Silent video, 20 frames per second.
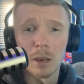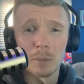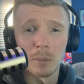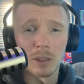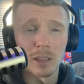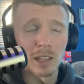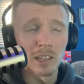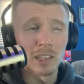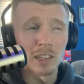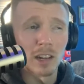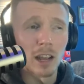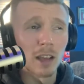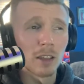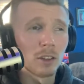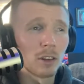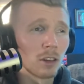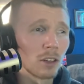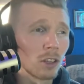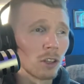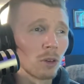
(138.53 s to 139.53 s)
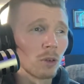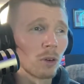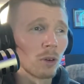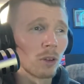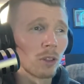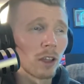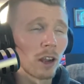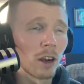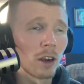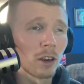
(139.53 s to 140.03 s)
but that's neither here
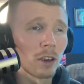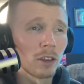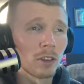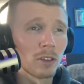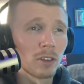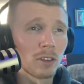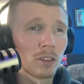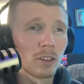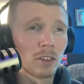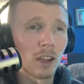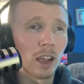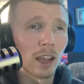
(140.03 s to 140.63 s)
nor there because